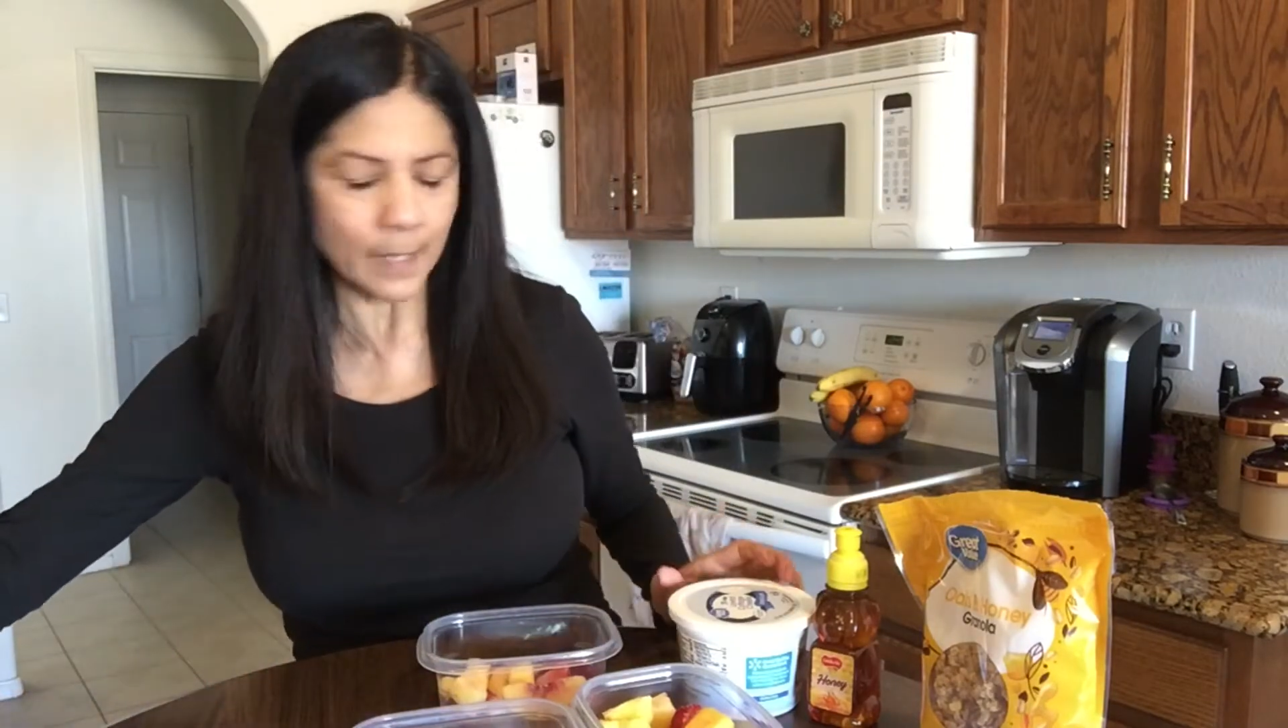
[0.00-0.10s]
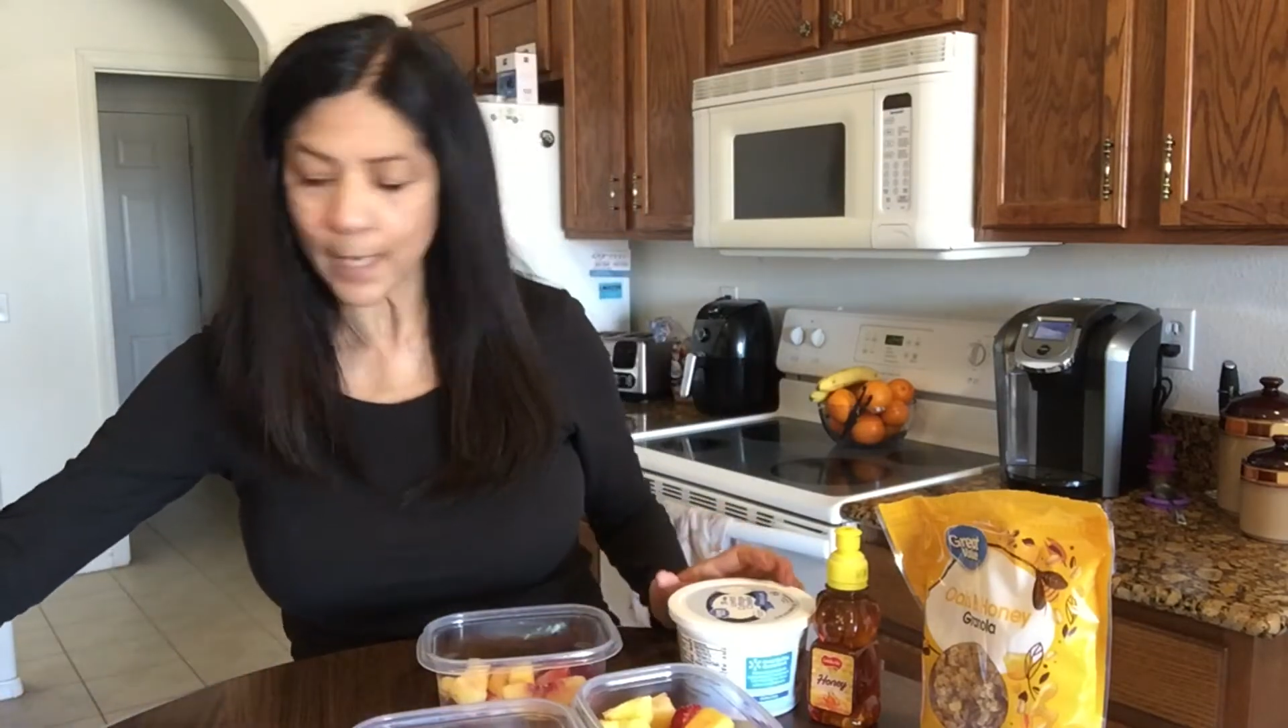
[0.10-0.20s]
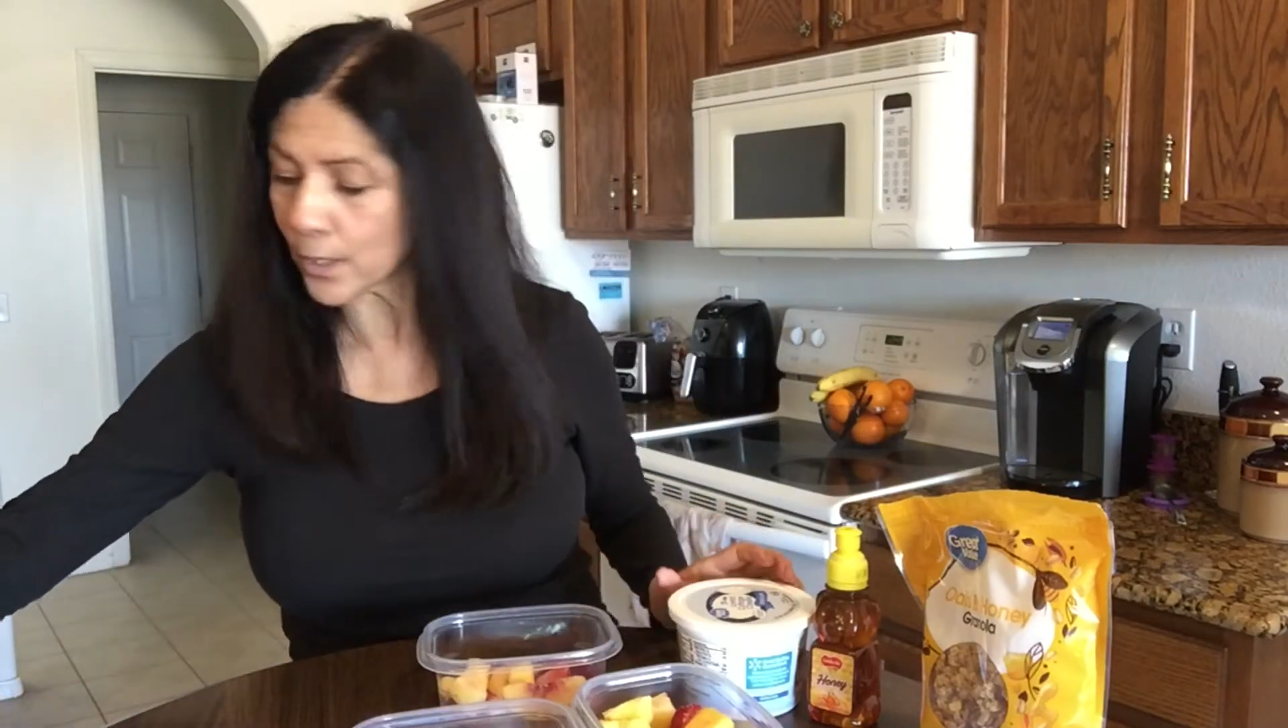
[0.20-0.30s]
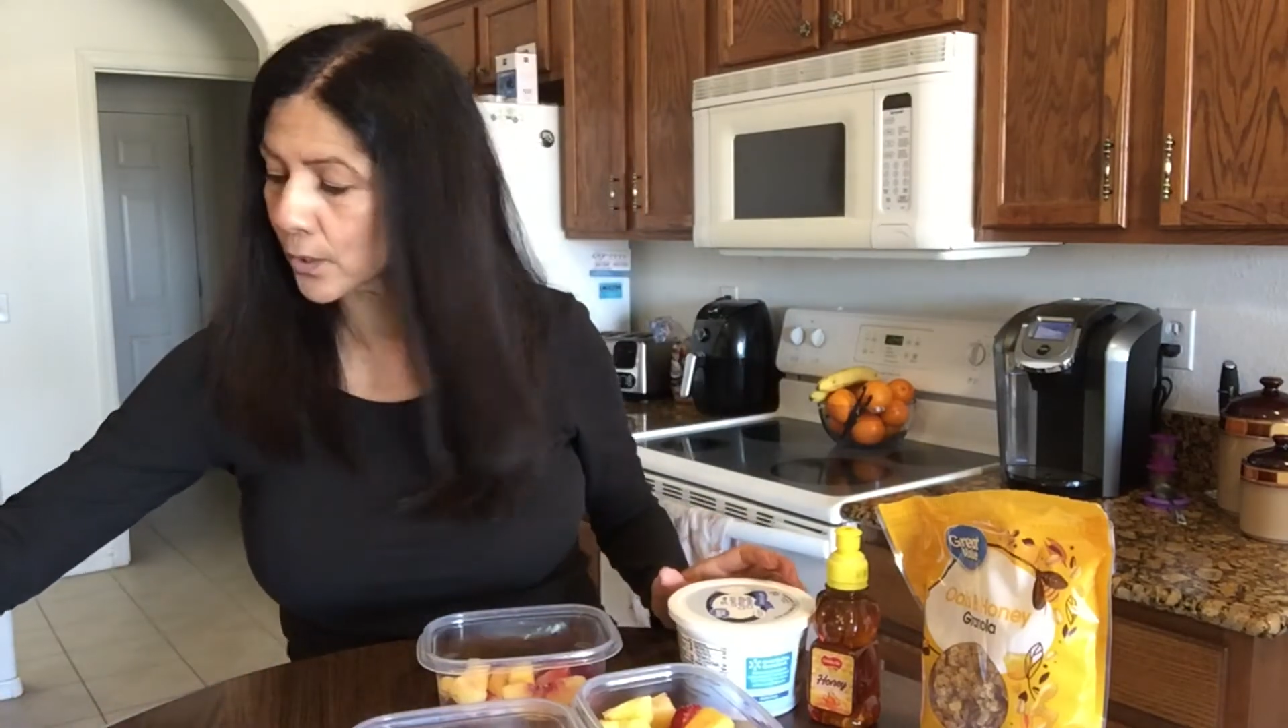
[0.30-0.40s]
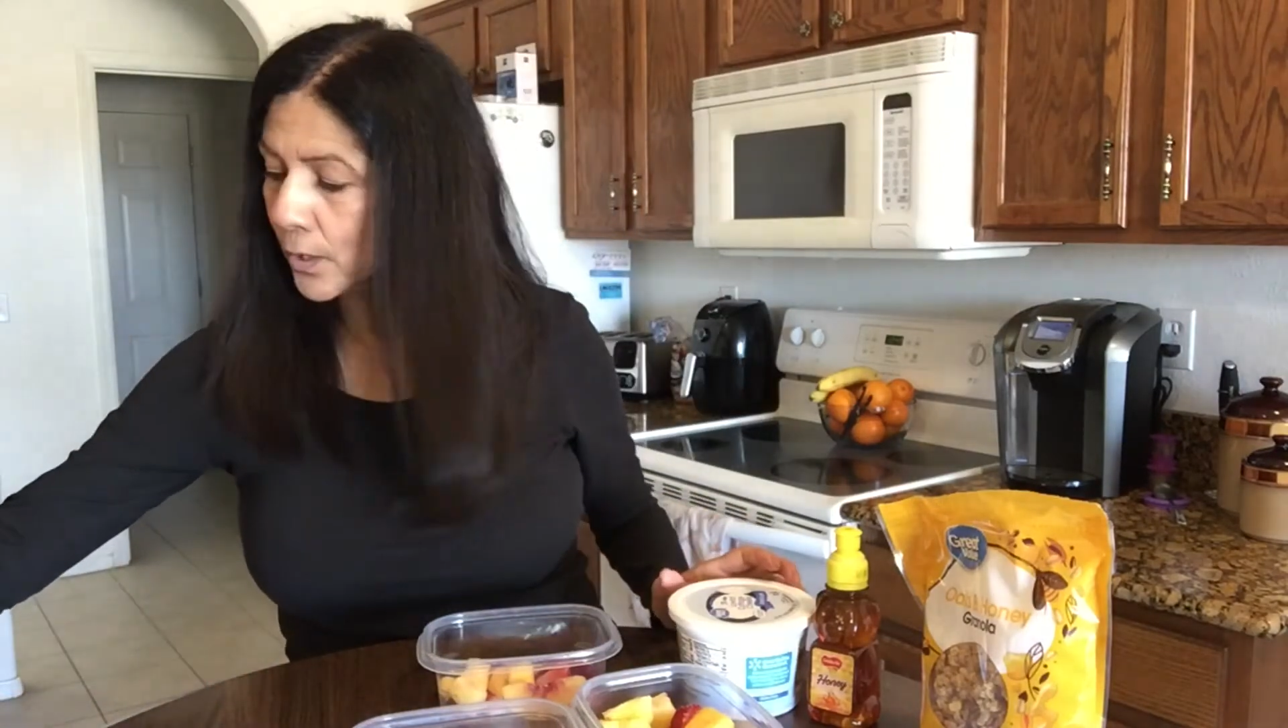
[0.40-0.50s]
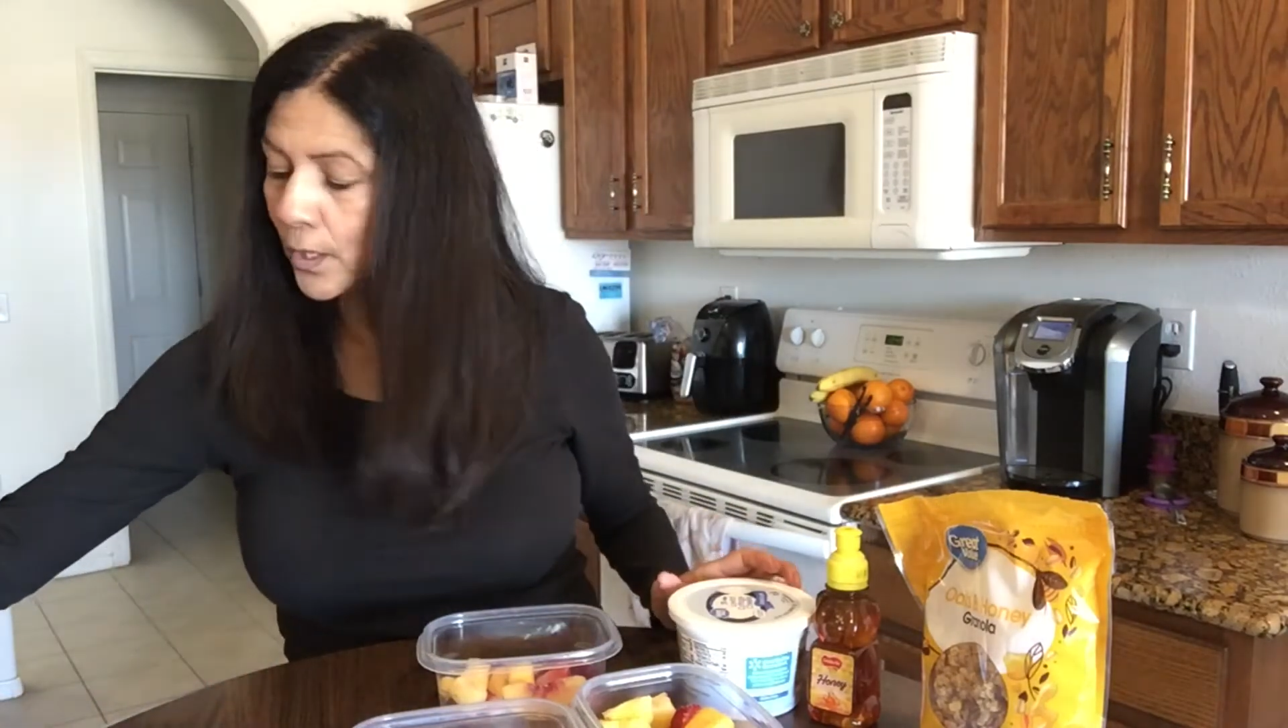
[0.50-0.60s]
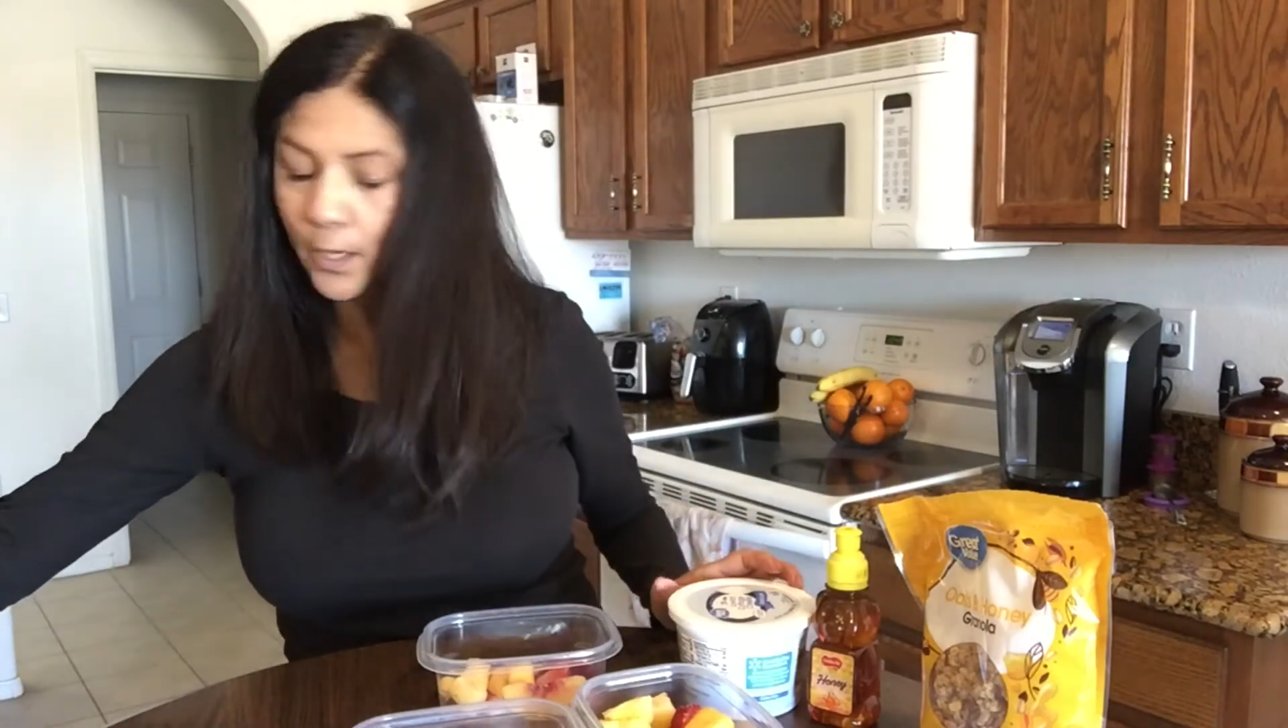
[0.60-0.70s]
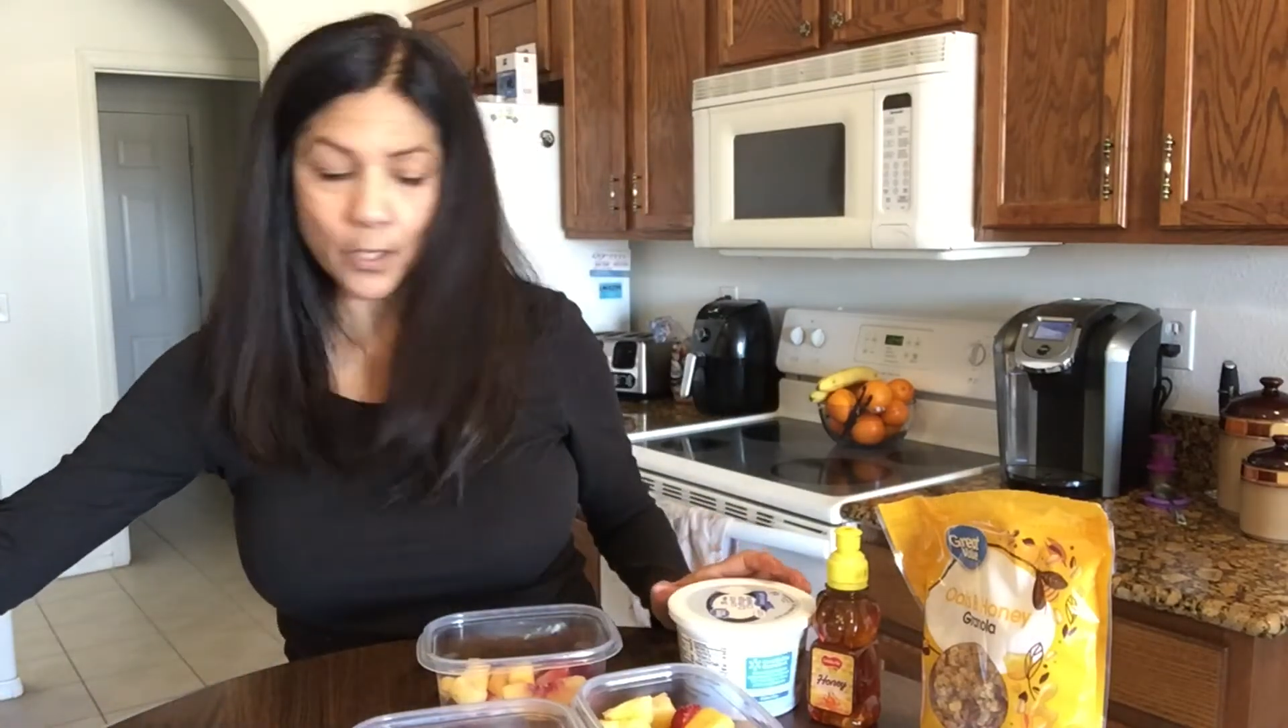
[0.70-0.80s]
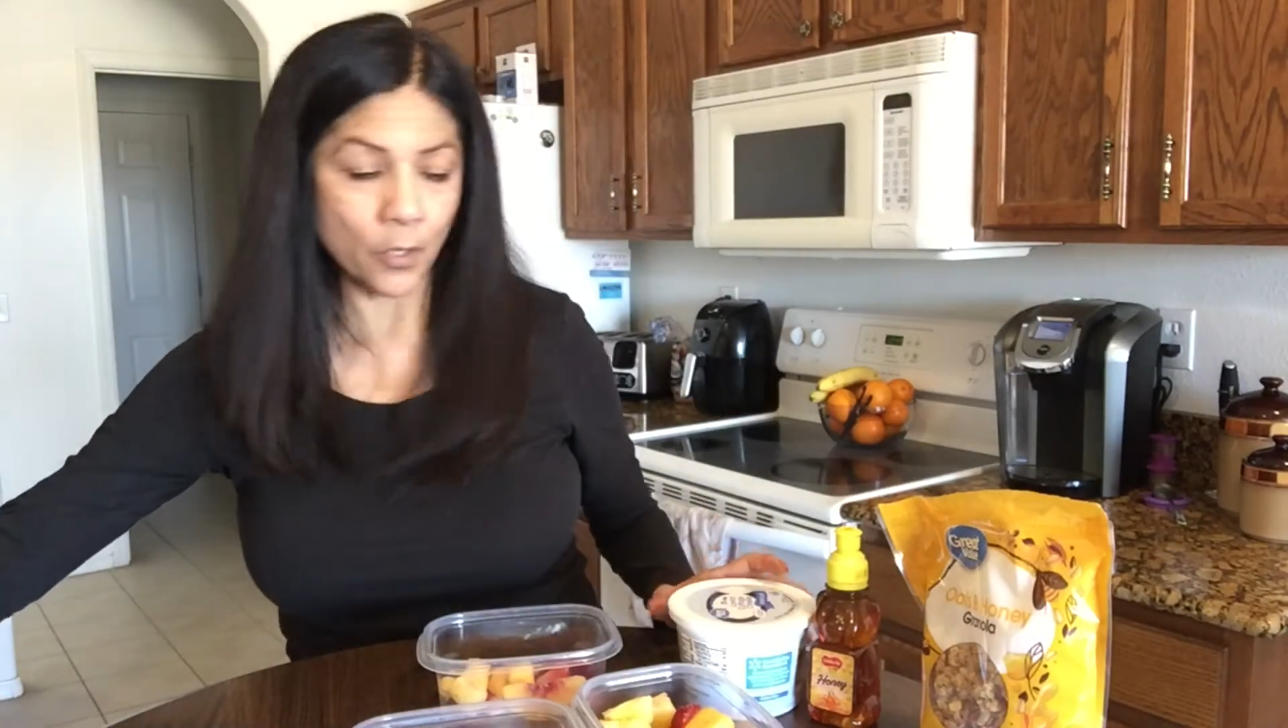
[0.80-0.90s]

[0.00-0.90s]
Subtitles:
layer,